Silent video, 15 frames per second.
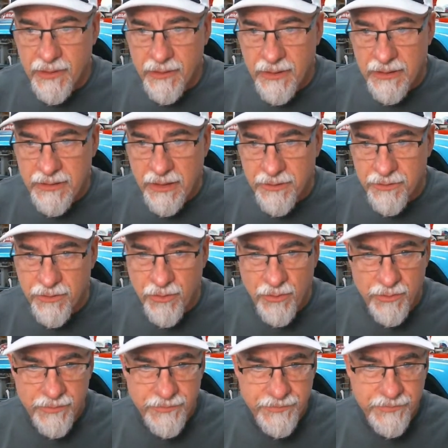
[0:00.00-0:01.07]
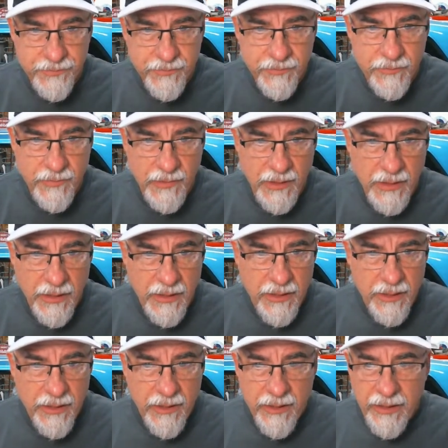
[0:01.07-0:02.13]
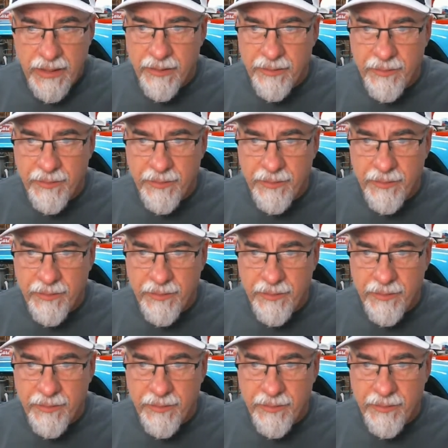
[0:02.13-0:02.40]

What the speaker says: That sounds cool. Yeah,